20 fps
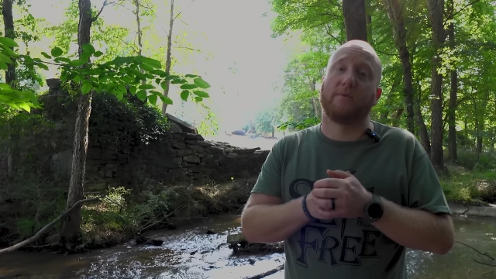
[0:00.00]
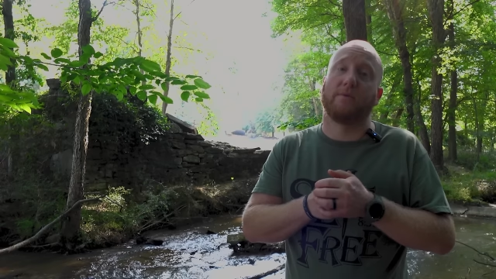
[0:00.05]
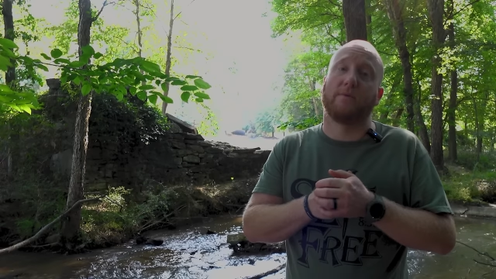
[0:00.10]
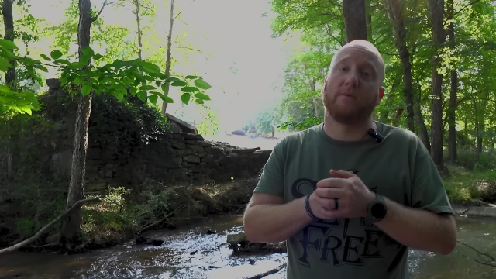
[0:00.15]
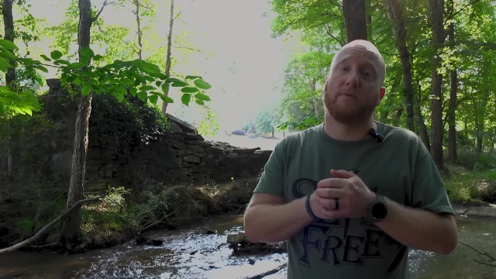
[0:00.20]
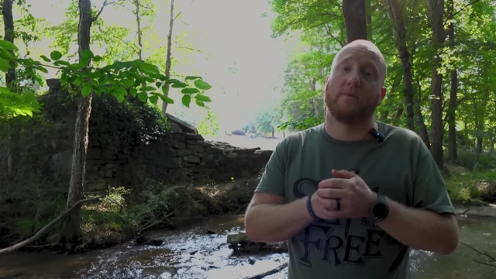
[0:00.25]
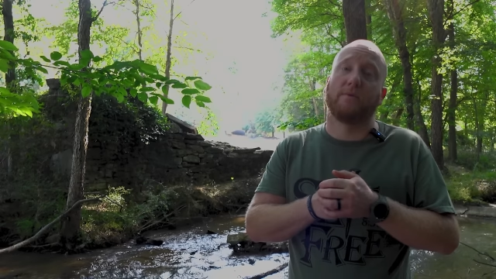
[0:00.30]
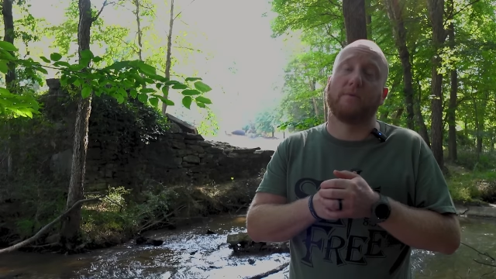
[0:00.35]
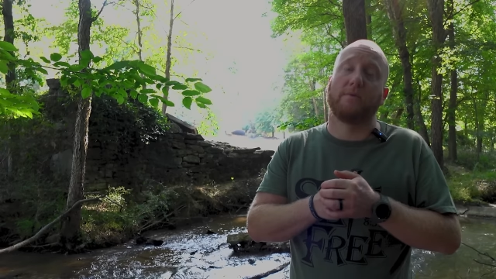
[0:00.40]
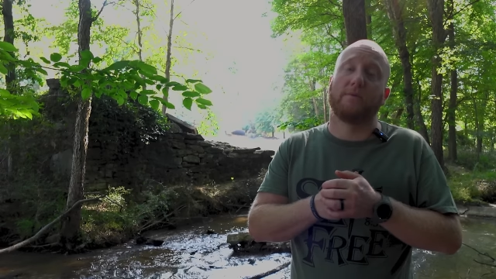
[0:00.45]

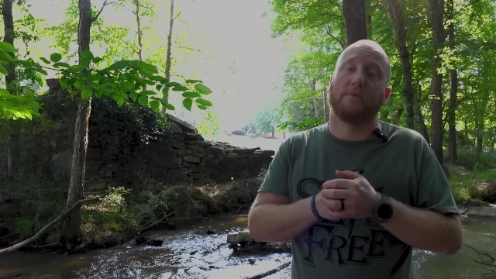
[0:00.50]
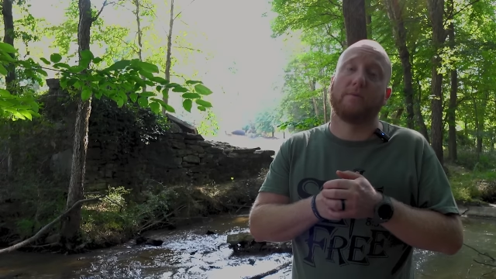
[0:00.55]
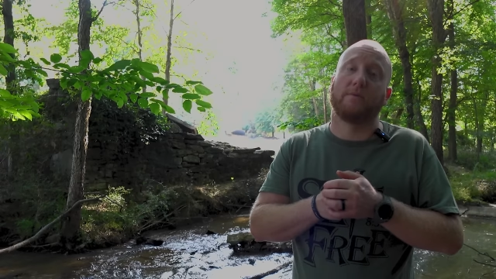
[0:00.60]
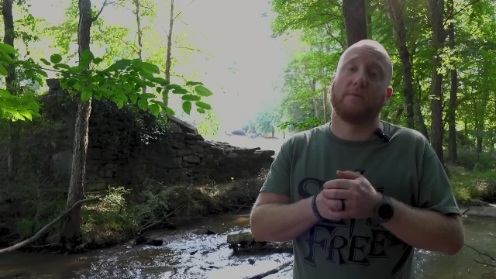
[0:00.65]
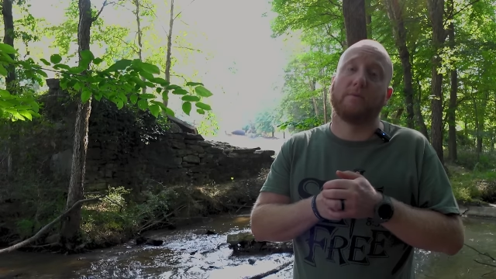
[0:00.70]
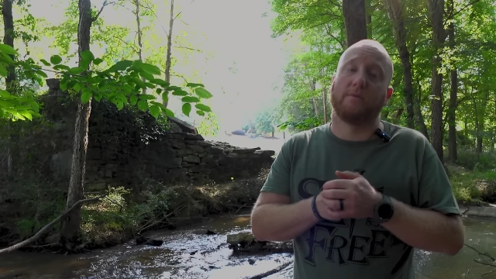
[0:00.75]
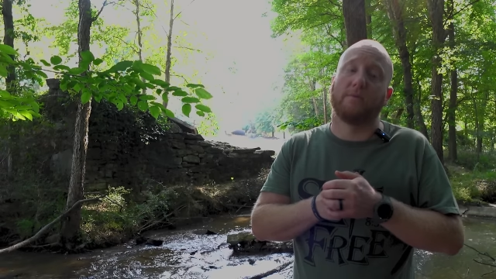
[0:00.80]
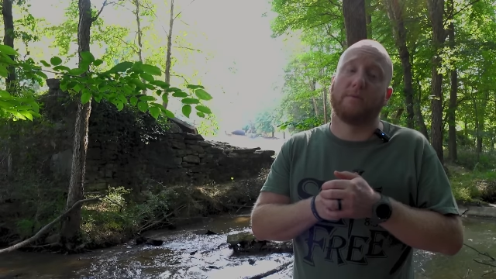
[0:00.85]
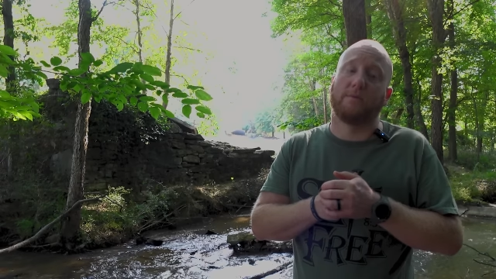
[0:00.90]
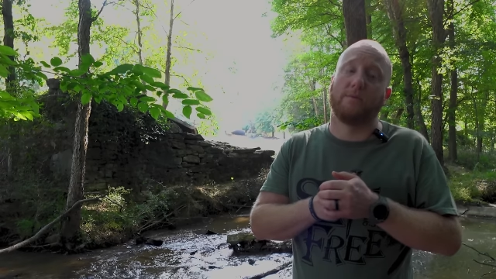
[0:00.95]

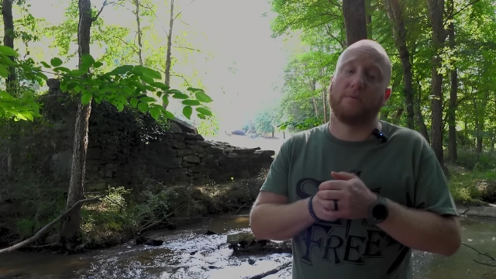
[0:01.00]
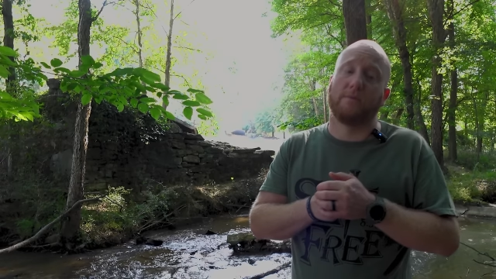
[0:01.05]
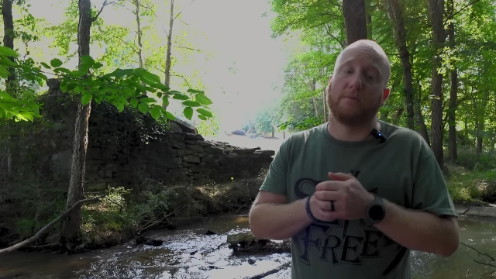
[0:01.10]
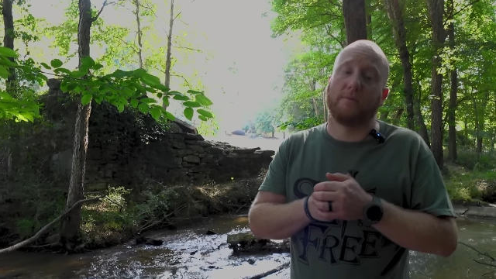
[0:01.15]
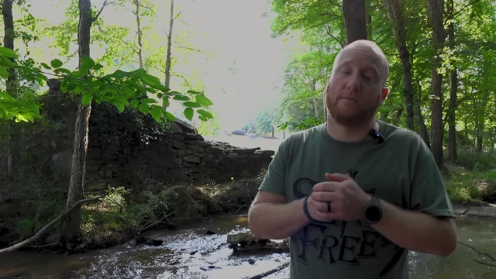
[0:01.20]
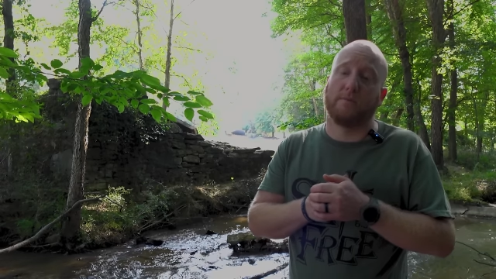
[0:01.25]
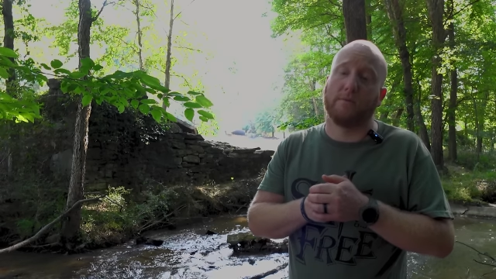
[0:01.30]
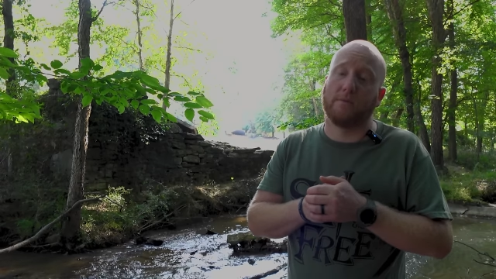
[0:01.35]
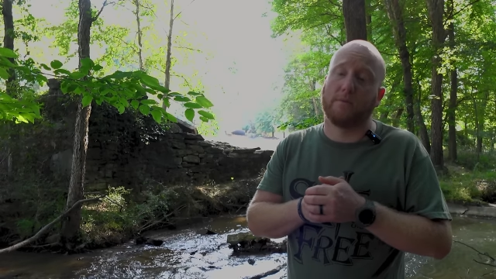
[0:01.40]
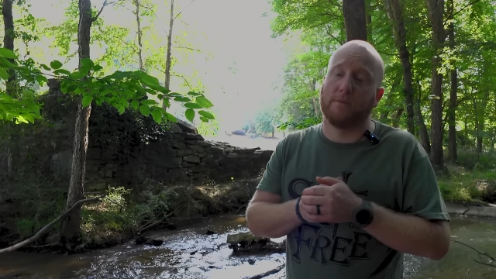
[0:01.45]

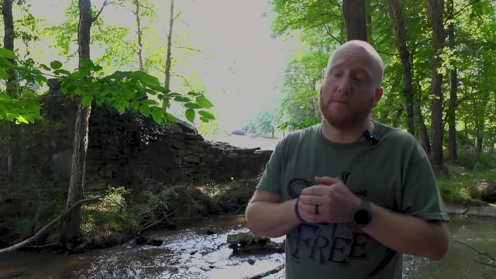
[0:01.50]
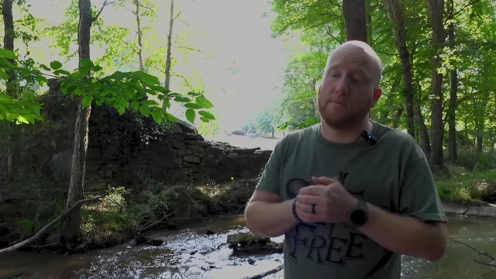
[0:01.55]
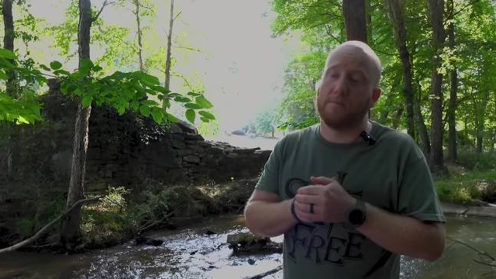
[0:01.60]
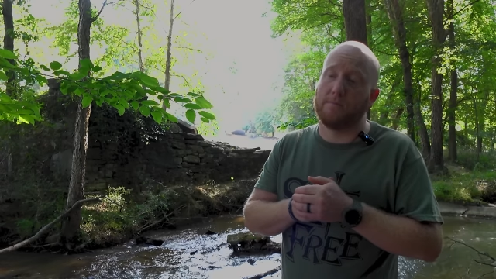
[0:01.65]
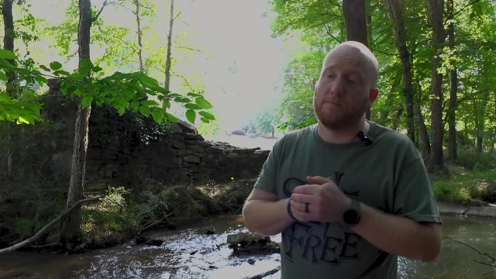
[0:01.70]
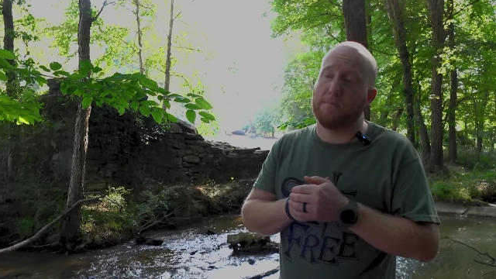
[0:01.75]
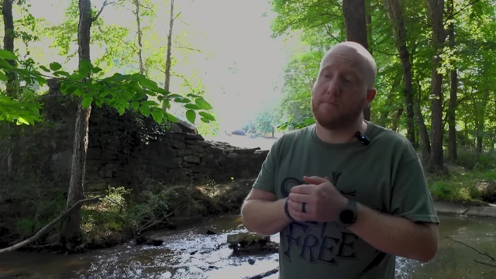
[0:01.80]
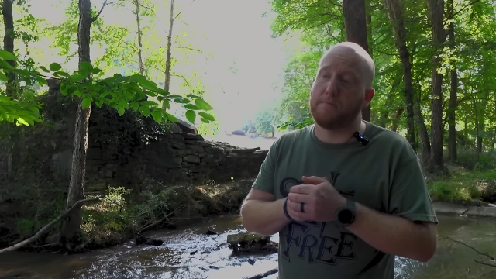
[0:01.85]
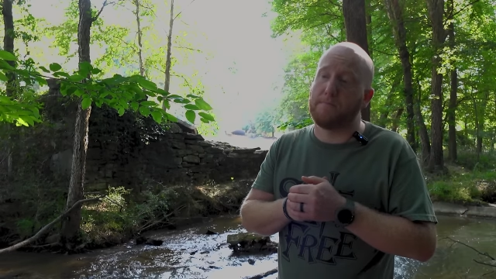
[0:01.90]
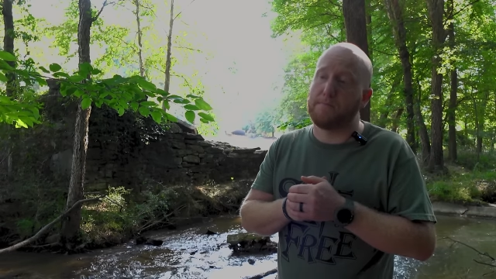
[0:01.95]

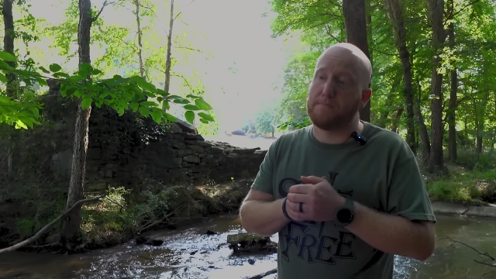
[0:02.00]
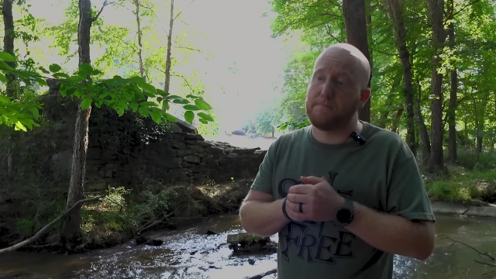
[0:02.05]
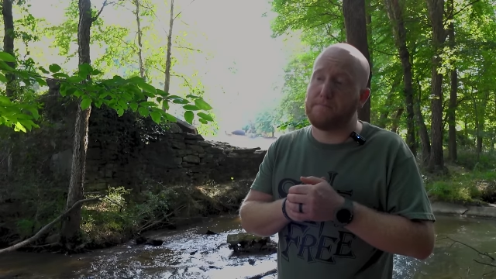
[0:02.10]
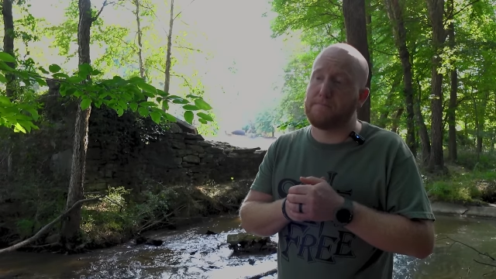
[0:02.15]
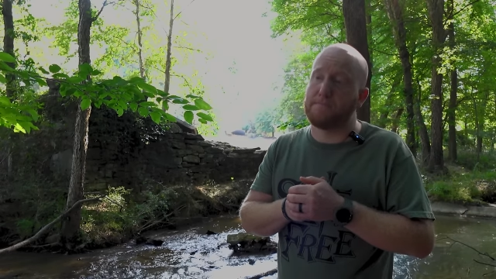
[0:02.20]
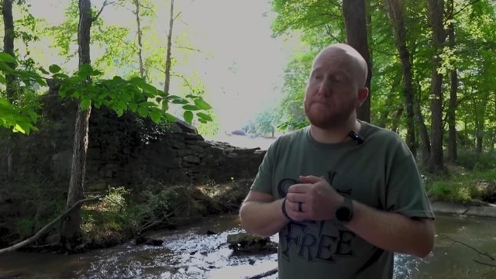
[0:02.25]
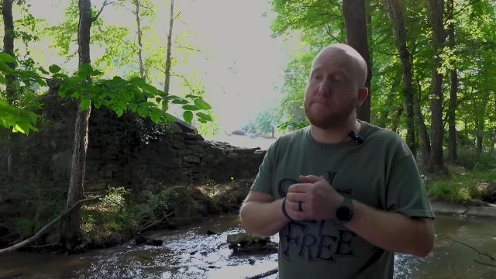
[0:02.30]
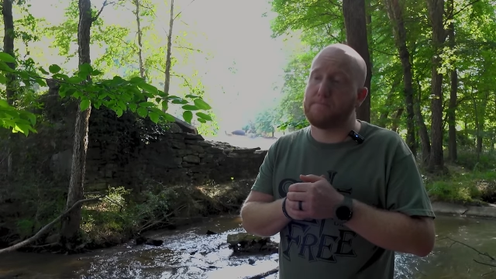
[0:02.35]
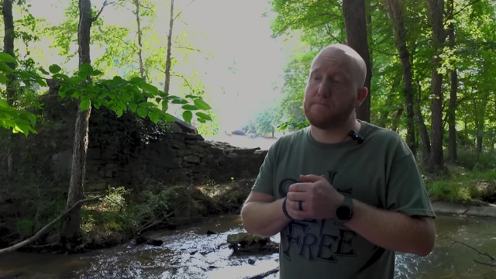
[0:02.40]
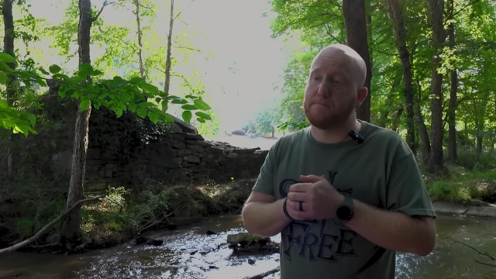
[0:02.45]

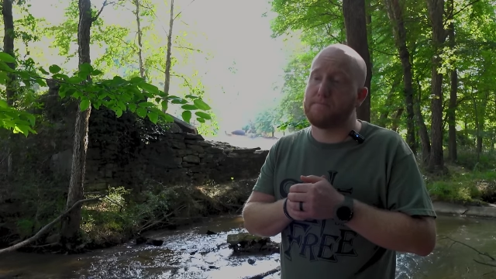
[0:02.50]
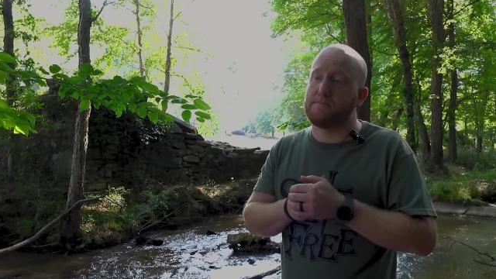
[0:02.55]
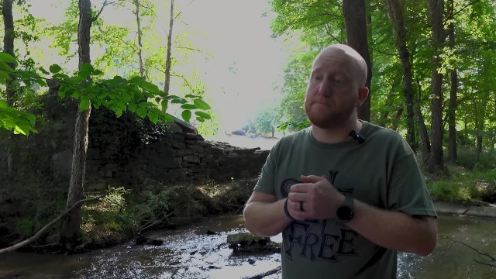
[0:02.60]
(silence)